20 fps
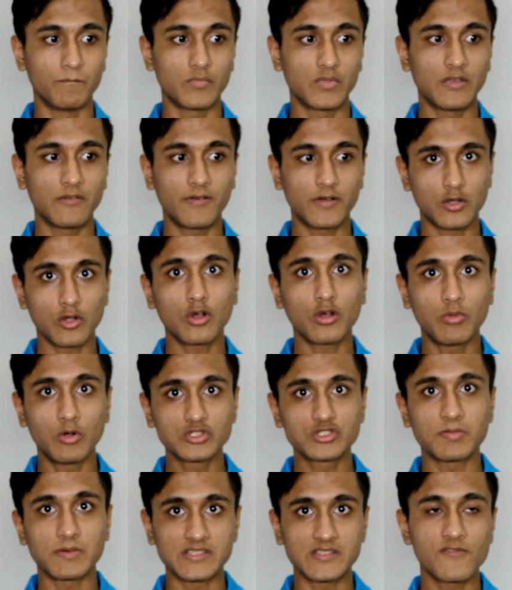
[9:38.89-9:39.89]
If I talk about
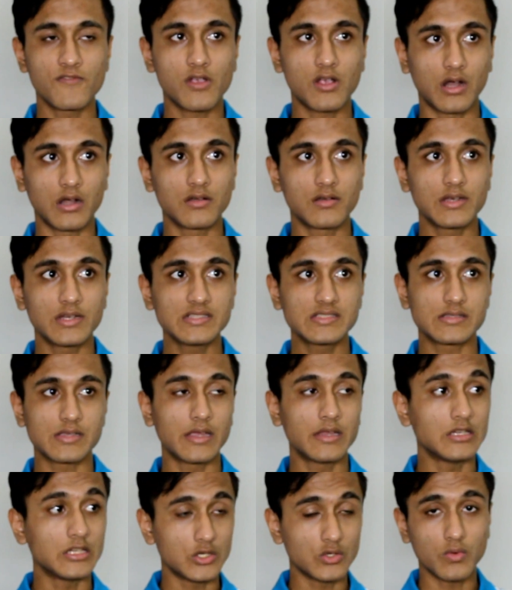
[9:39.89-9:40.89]
specific countries,
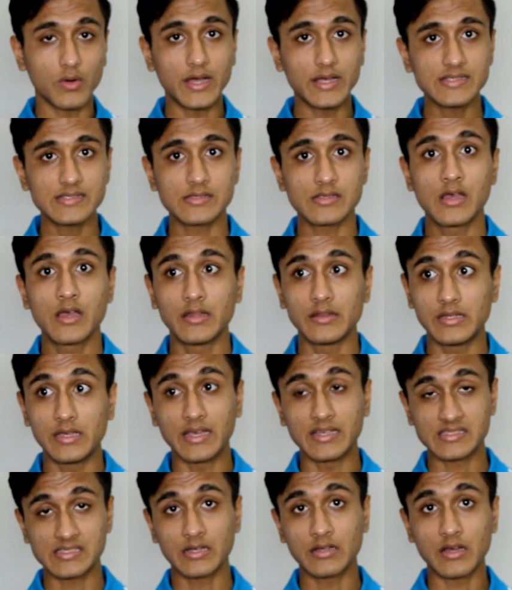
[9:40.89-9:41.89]
in US the
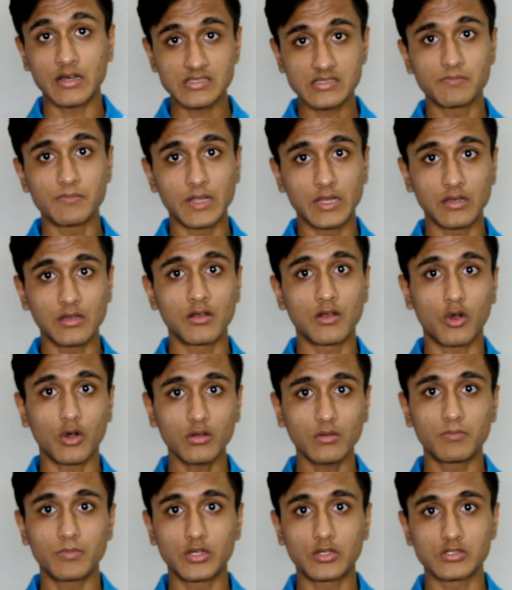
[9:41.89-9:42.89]
essay does mean a
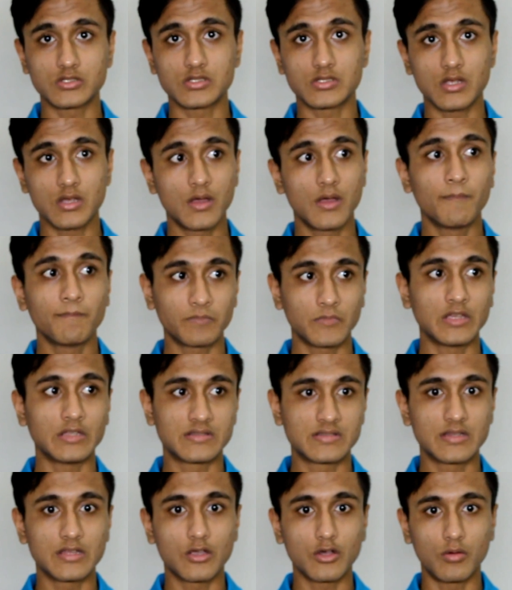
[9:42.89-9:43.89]
lot because it's
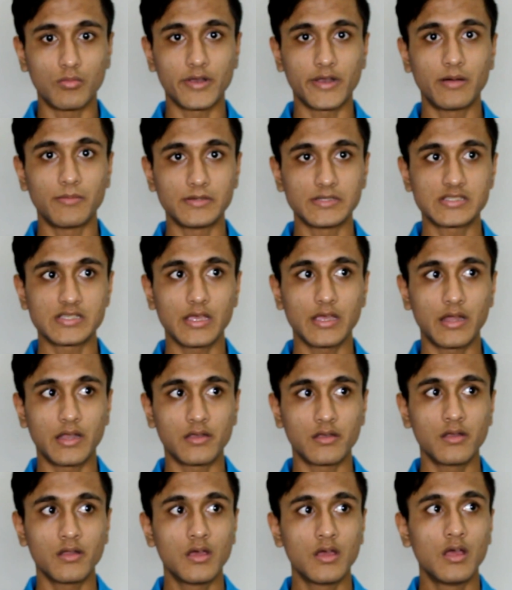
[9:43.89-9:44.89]
the Common App essay, and